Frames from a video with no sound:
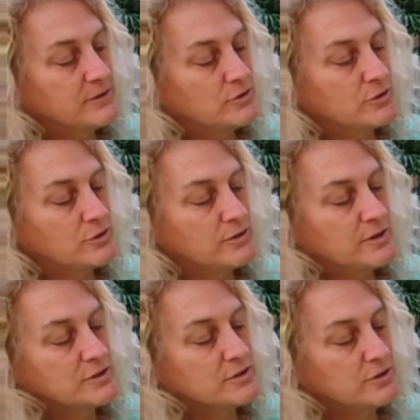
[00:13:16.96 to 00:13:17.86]
turn,
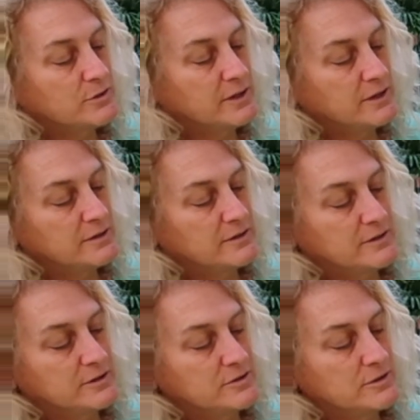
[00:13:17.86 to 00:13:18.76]
there's the green.
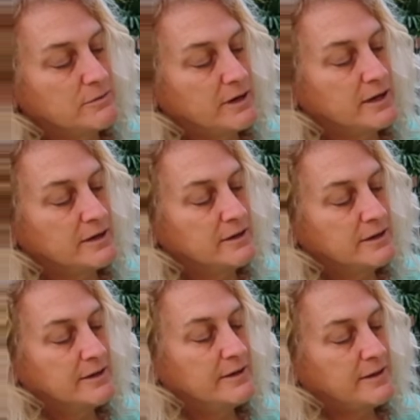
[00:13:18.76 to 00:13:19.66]
There's the red,
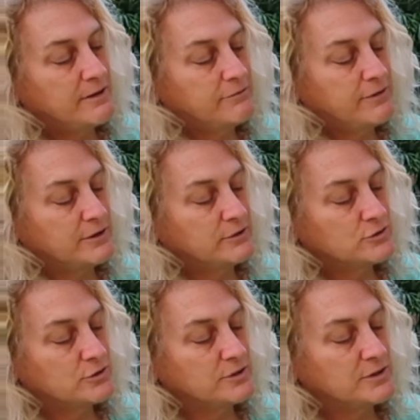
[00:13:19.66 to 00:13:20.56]
that final
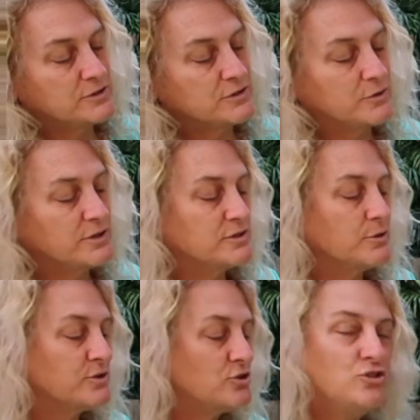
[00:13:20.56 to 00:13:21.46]
turn, there's the green. So
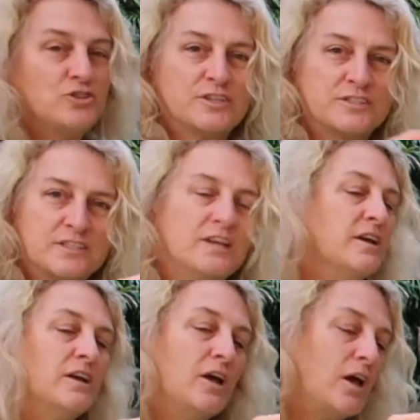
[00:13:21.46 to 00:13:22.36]
it's just
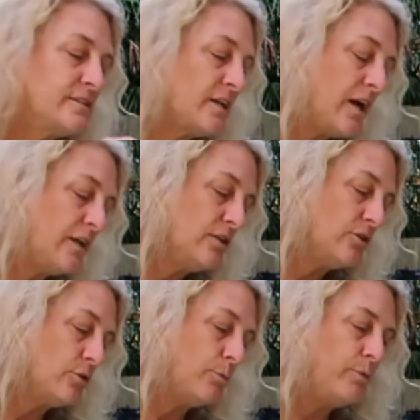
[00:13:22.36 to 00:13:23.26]
a tiny
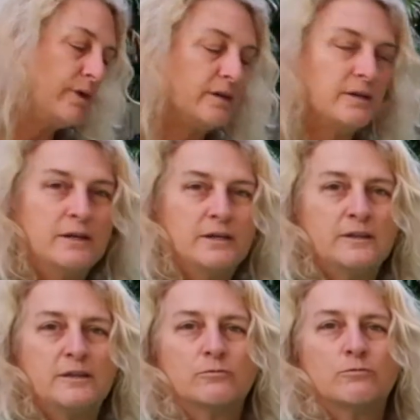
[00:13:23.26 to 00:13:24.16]
little bit
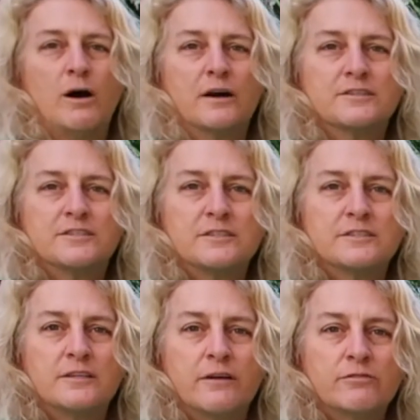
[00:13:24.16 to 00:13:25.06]
that rocks
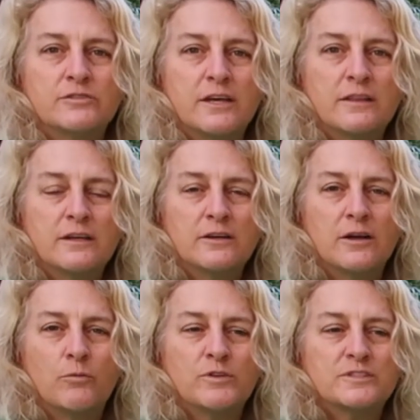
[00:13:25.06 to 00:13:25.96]
this lever down there,
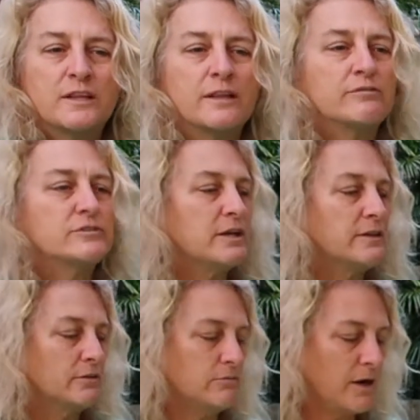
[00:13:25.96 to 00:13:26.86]
and once that lever down
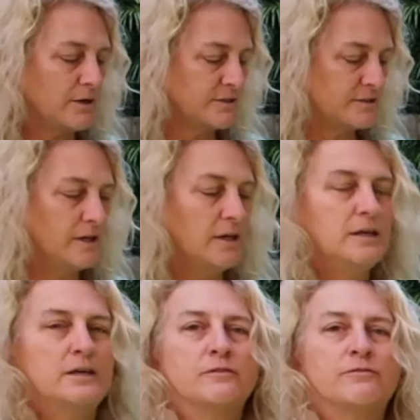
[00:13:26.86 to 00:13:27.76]
there rocks,
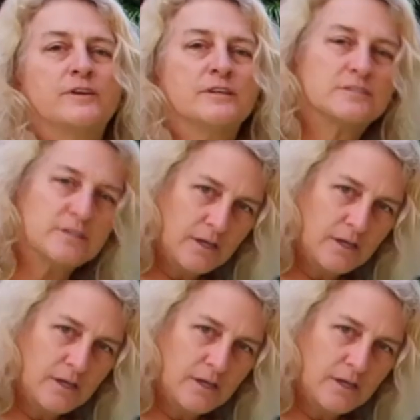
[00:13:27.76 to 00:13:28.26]
it fits.